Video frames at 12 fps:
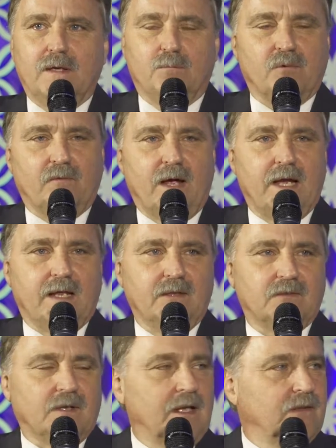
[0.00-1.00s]
in providing
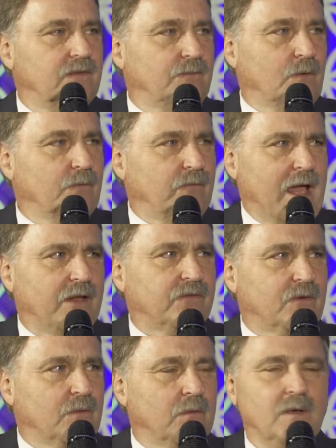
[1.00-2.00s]
insights for
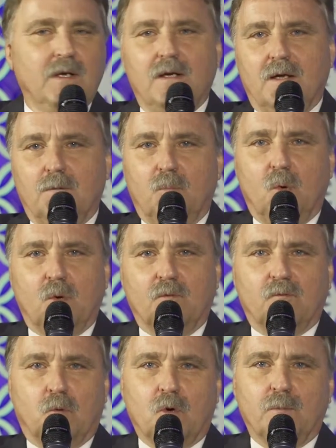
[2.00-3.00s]
faster, more
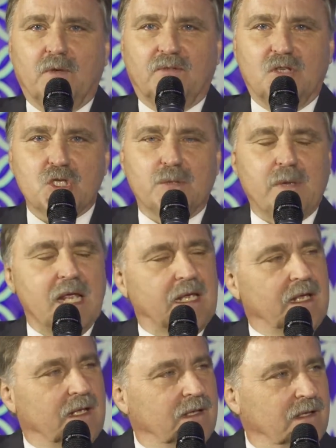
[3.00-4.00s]
informed decision
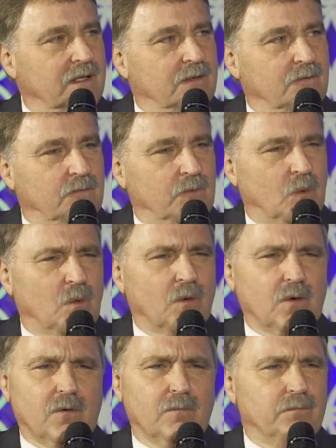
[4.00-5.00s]
making
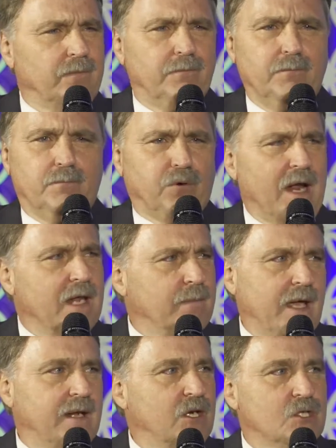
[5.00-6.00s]
for brand
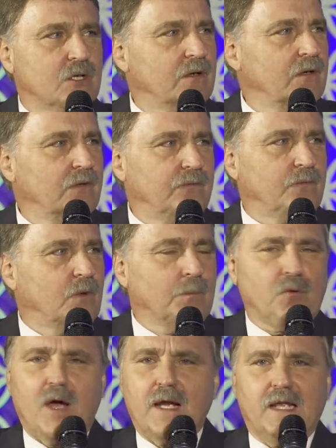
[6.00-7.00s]
managers, for
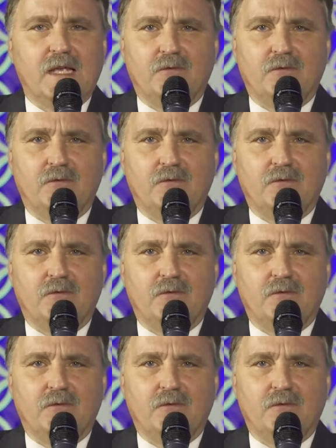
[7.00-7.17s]
product